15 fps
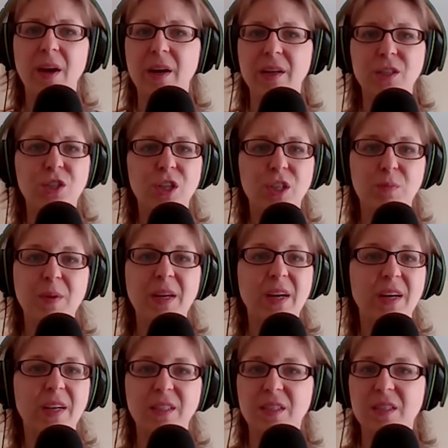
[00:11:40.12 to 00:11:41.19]
just
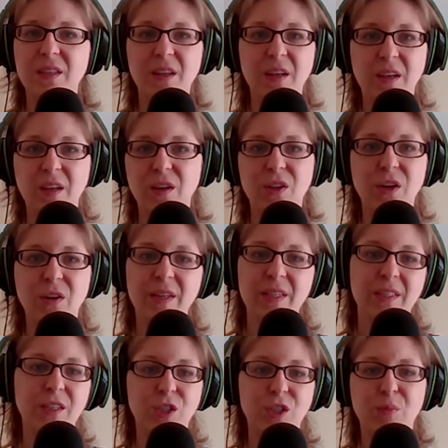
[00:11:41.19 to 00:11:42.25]
because there is
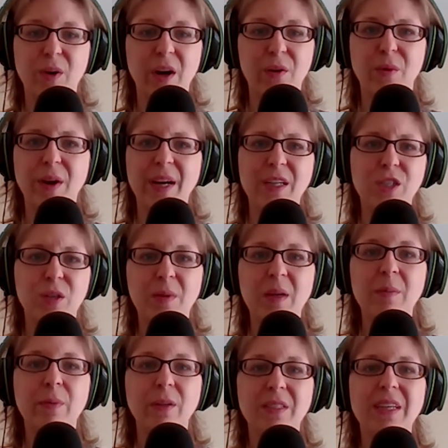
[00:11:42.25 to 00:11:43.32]
such a broad range, and
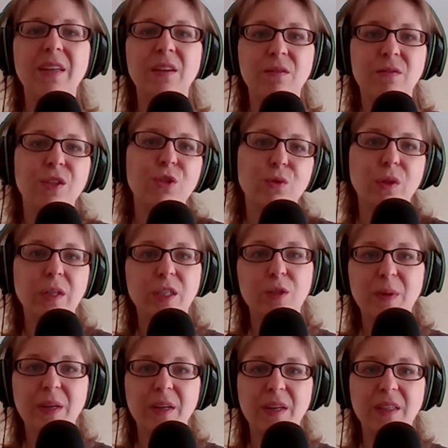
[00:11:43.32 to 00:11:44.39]
people's individual
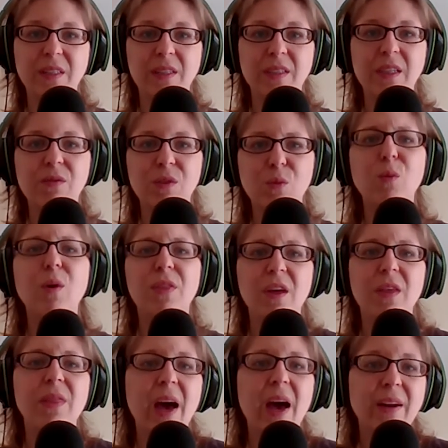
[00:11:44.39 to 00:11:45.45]
experiences, even
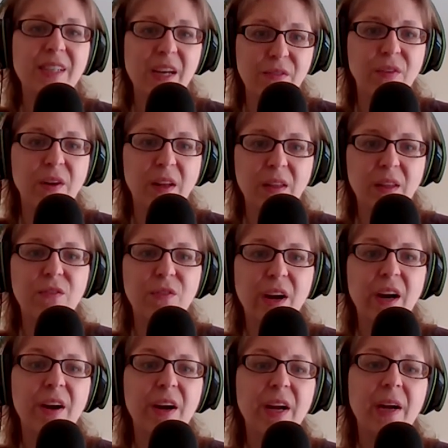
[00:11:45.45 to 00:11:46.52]
within that, definitely
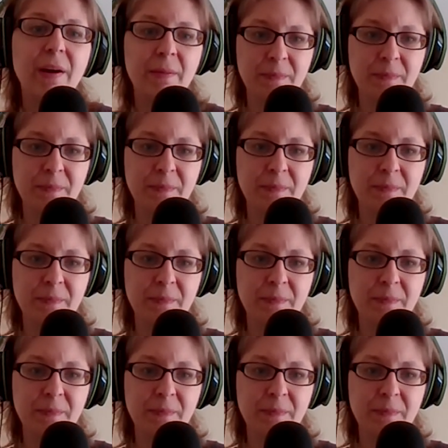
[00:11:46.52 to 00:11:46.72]
vary.